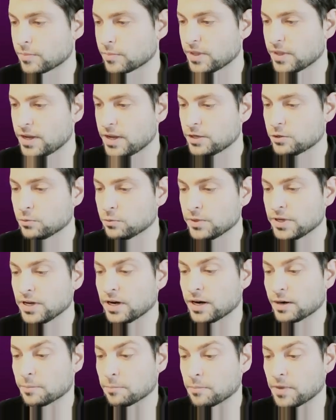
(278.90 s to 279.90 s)
And we
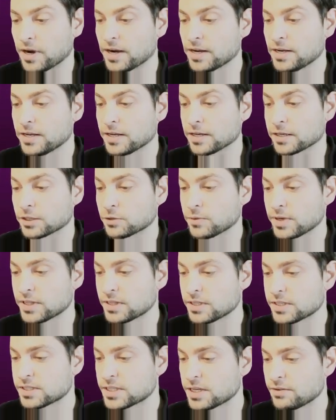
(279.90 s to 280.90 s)
are mining
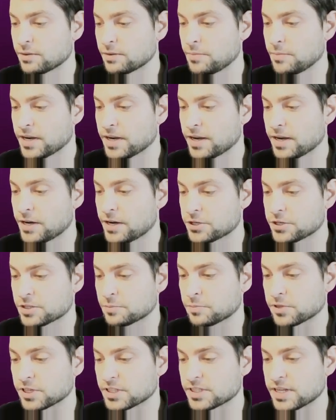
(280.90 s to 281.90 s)
27
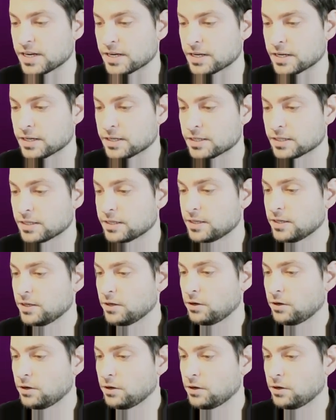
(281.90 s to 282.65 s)
megahashes per second.